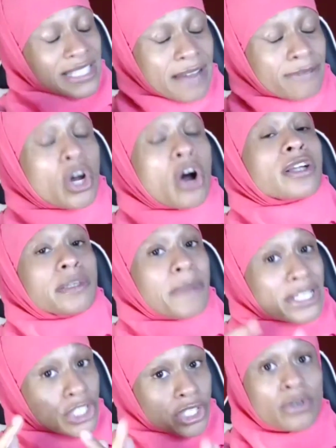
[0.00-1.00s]
because I've talked to
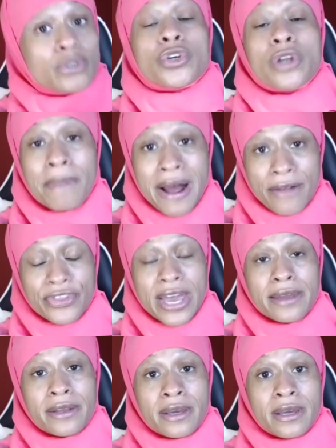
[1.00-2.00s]
my children about
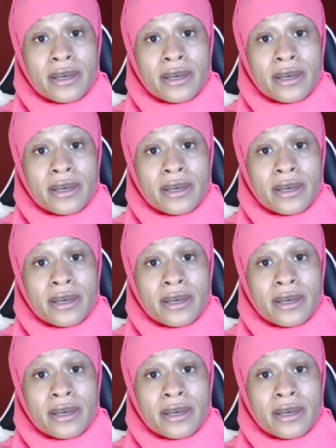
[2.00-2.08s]
that